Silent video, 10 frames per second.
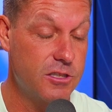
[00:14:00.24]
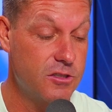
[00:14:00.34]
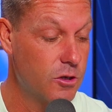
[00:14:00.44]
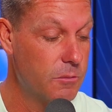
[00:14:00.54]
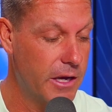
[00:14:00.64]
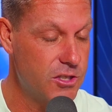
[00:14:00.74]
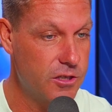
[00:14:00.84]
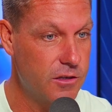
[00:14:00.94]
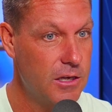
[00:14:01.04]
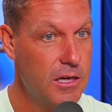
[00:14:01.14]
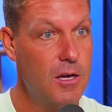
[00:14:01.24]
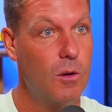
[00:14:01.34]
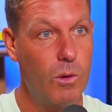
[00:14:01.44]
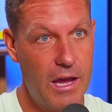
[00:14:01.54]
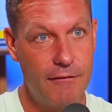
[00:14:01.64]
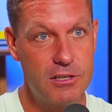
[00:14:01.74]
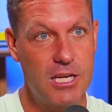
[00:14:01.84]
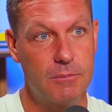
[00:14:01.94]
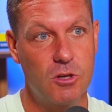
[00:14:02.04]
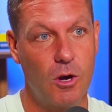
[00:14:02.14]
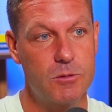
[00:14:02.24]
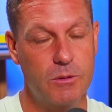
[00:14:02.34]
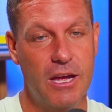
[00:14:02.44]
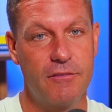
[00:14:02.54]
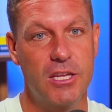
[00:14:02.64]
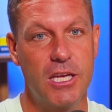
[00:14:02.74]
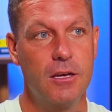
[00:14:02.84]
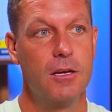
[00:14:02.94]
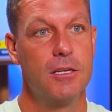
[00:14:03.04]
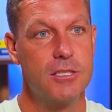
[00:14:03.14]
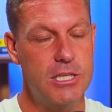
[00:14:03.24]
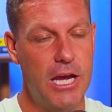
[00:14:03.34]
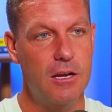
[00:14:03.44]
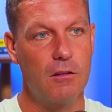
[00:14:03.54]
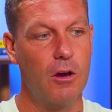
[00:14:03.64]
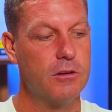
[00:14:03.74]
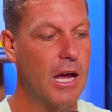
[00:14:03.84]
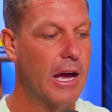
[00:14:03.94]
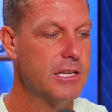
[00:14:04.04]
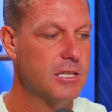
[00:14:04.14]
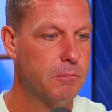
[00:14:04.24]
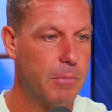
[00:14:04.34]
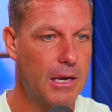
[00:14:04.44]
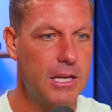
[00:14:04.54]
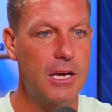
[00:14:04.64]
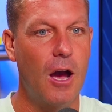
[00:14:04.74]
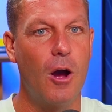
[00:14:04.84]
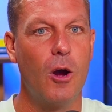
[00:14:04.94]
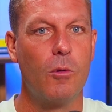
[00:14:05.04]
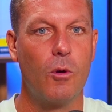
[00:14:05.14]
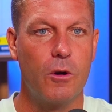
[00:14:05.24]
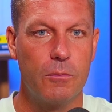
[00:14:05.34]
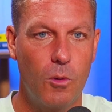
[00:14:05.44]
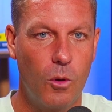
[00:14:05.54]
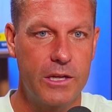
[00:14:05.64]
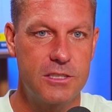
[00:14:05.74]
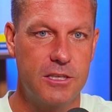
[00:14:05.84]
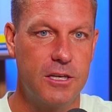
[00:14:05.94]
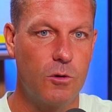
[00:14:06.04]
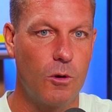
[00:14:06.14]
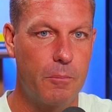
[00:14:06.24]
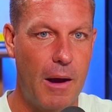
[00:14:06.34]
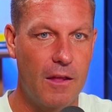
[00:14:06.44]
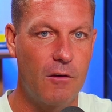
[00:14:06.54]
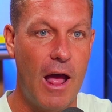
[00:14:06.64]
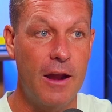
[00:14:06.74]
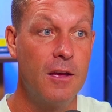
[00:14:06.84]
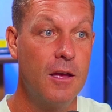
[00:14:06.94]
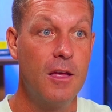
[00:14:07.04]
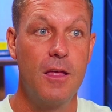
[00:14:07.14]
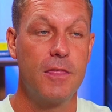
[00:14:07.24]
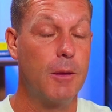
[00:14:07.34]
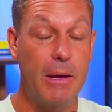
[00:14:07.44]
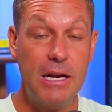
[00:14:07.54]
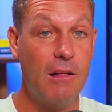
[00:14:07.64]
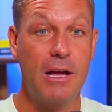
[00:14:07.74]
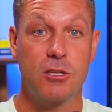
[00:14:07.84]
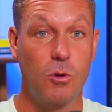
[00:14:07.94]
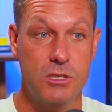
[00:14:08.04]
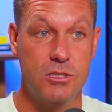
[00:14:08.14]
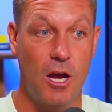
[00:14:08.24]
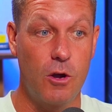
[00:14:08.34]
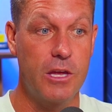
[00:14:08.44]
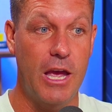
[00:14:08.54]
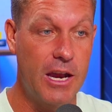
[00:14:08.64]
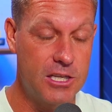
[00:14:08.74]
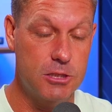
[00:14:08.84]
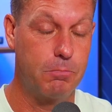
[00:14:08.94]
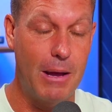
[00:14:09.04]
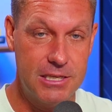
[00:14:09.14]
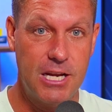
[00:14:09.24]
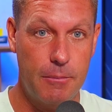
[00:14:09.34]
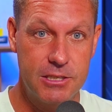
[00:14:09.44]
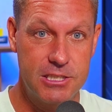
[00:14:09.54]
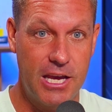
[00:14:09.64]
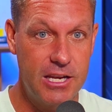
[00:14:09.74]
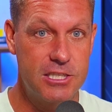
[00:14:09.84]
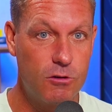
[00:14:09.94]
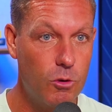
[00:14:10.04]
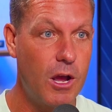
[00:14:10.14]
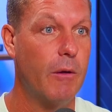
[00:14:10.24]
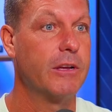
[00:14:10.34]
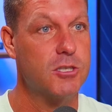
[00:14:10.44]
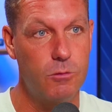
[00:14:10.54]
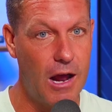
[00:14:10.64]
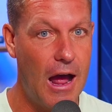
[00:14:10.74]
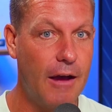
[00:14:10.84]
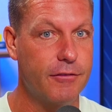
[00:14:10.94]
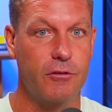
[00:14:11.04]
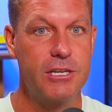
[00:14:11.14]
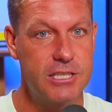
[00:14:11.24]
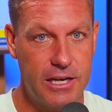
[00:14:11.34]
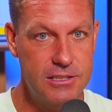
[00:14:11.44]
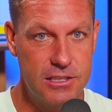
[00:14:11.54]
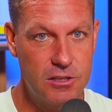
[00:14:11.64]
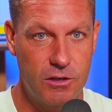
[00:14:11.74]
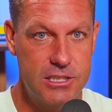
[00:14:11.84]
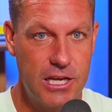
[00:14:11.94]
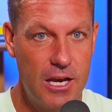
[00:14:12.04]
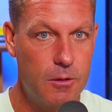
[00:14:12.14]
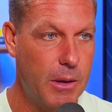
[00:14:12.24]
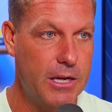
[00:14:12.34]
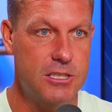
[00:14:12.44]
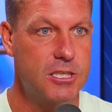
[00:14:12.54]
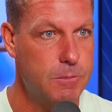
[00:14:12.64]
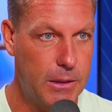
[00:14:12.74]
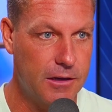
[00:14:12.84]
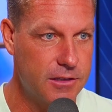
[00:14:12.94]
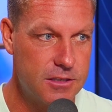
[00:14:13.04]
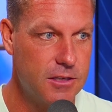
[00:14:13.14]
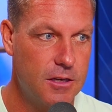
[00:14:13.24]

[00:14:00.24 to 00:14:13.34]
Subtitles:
as you mentioned, we have it sometimes when you have the standalone days at Bendigo or at Mornington or at Ballarat. The better class horses go there, and it just bust up the standards. They're all going 2.5, 3 seconds inside standard, but it's just because